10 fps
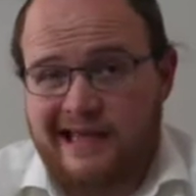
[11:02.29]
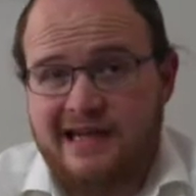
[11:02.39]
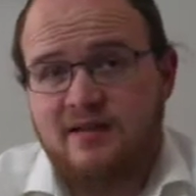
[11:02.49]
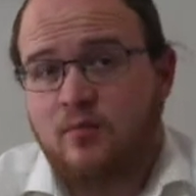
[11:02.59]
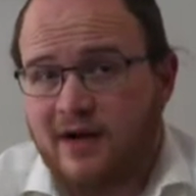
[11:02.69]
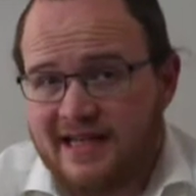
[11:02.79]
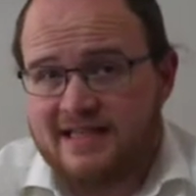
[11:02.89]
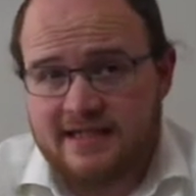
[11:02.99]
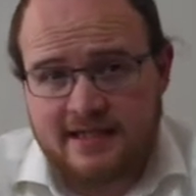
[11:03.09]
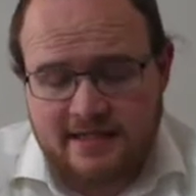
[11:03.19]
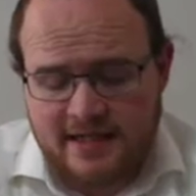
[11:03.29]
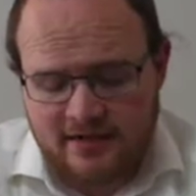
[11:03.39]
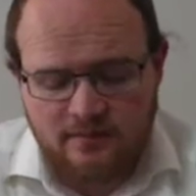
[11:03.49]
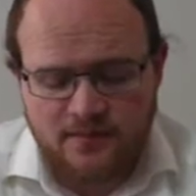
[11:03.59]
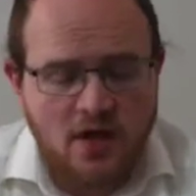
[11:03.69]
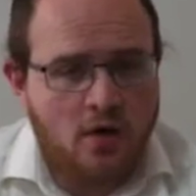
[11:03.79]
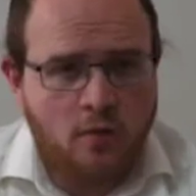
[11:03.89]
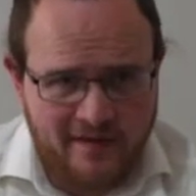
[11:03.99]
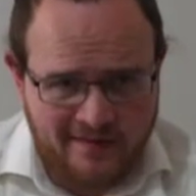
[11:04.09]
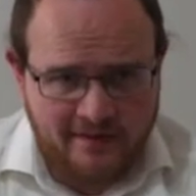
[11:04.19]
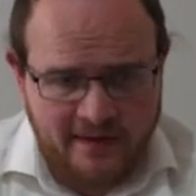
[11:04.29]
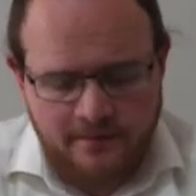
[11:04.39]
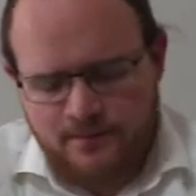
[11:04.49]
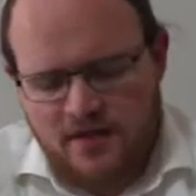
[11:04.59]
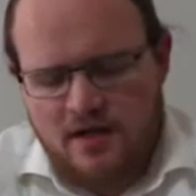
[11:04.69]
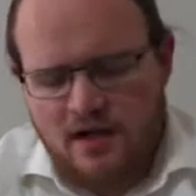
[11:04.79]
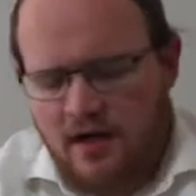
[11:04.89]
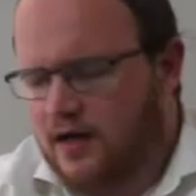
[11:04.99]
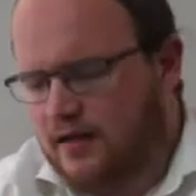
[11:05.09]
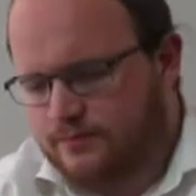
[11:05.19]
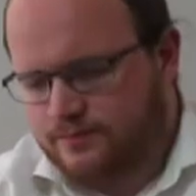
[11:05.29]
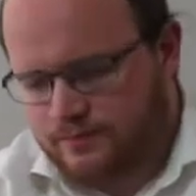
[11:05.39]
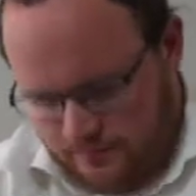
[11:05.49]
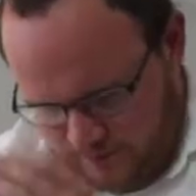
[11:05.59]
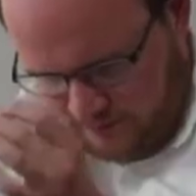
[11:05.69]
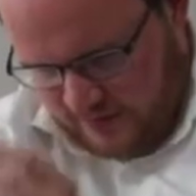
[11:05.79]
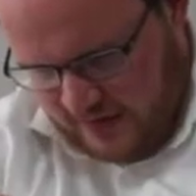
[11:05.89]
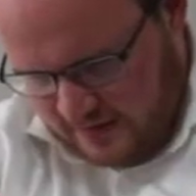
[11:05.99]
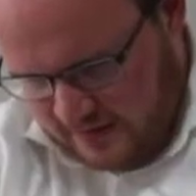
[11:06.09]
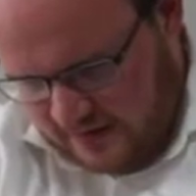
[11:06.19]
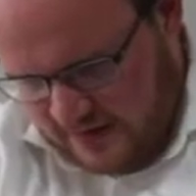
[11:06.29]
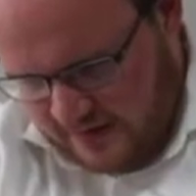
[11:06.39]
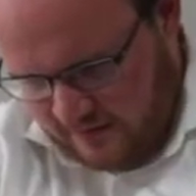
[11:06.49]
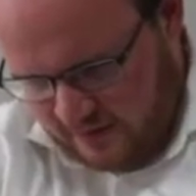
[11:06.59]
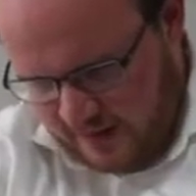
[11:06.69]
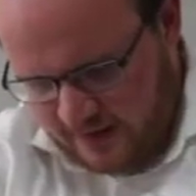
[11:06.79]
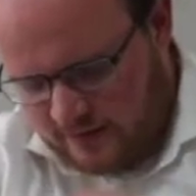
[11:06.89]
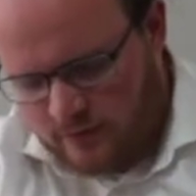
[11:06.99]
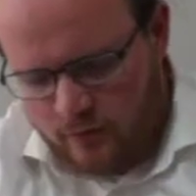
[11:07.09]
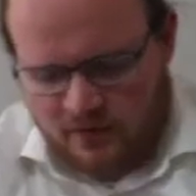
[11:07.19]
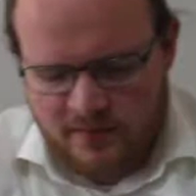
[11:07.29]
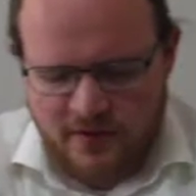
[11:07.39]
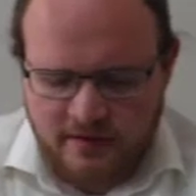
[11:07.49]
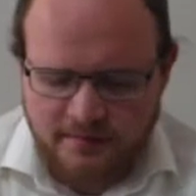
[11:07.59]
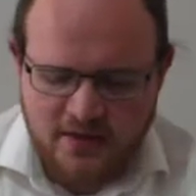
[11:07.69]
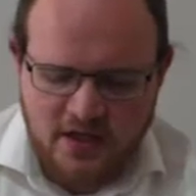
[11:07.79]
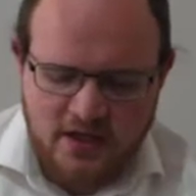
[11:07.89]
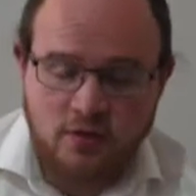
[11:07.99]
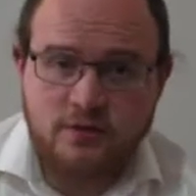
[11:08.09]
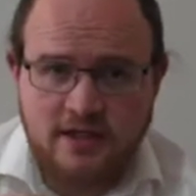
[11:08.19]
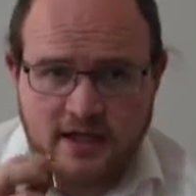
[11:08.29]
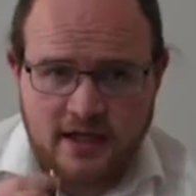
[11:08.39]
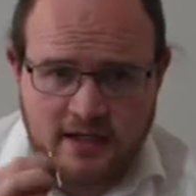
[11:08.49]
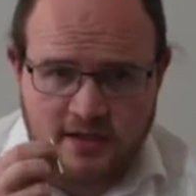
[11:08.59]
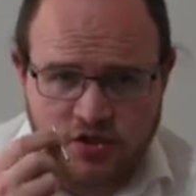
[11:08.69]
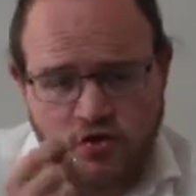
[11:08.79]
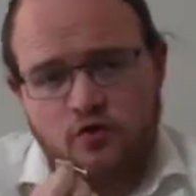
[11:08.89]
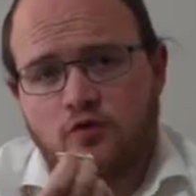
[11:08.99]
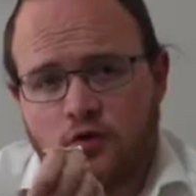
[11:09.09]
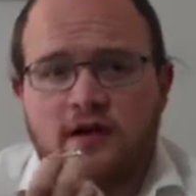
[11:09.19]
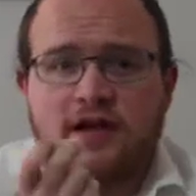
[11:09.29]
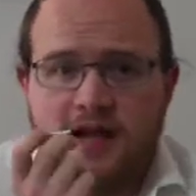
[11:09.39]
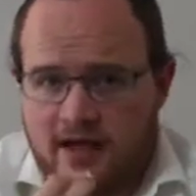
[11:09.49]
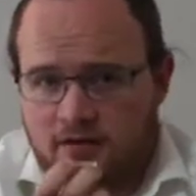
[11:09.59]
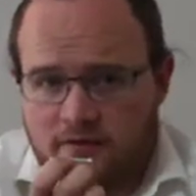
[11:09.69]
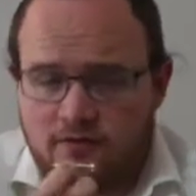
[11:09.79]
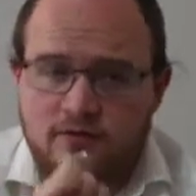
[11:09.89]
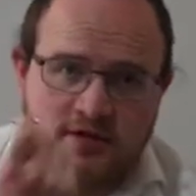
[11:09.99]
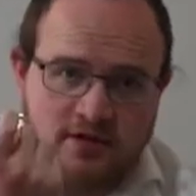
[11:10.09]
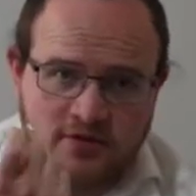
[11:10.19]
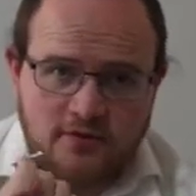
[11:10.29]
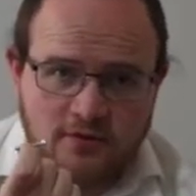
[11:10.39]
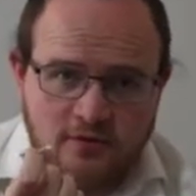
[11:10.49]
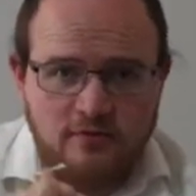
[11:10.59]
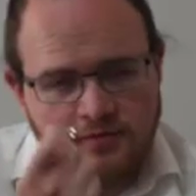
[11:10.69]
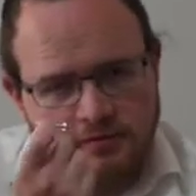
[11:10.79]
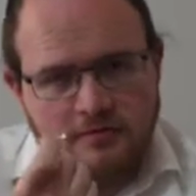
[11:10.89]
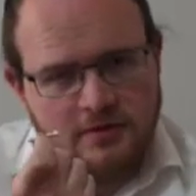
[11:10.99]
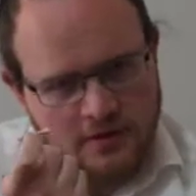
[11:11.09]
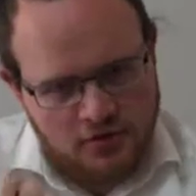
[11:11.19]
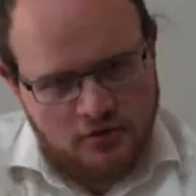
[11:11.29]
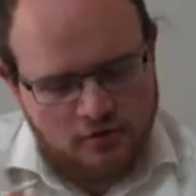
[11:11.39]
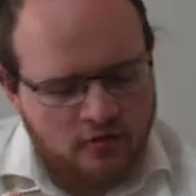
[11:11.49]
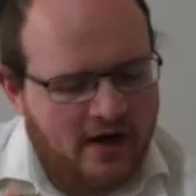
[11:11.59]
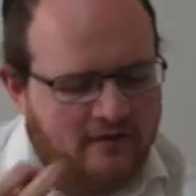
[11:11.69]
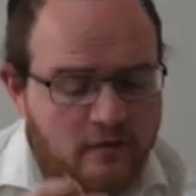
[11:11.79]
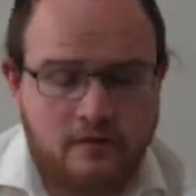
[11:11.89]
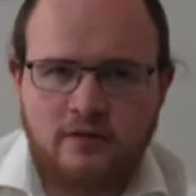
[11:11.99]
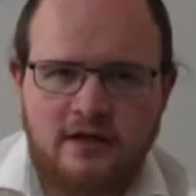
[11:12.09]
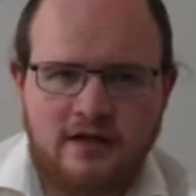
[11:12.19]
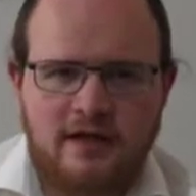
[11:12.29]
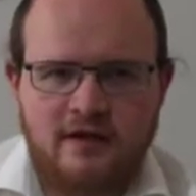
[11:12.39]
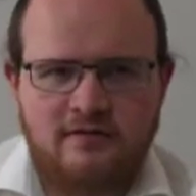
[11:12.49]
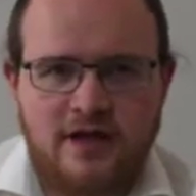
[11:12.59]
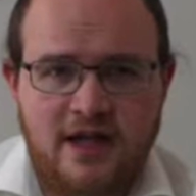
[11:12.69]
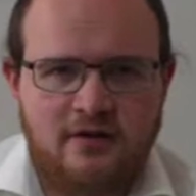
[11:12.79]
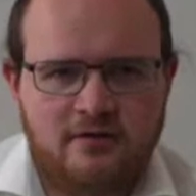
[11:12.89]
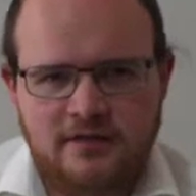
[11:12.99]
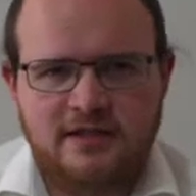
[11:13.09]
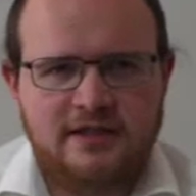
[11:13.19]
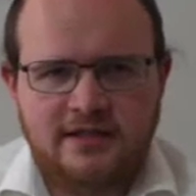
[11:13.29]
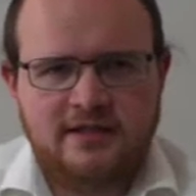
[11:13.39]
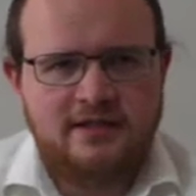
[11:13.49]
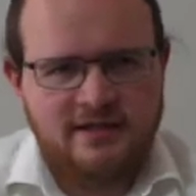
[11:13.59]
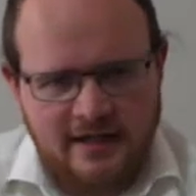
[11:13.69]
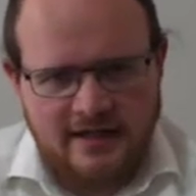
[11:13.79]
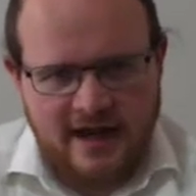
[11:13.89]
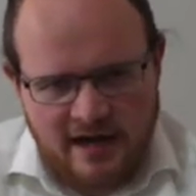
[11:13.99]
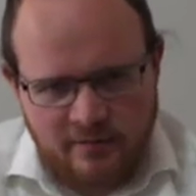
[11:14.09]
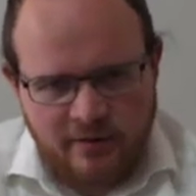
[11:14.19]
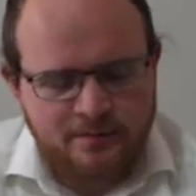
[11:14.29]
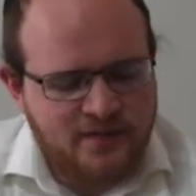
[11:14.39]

any plastic container with a lid. Here's the lid for my water bottle. You'll need a screw or a nail if you're using a screw. Need a screwdriver. If you need to have a nail, get a hammer.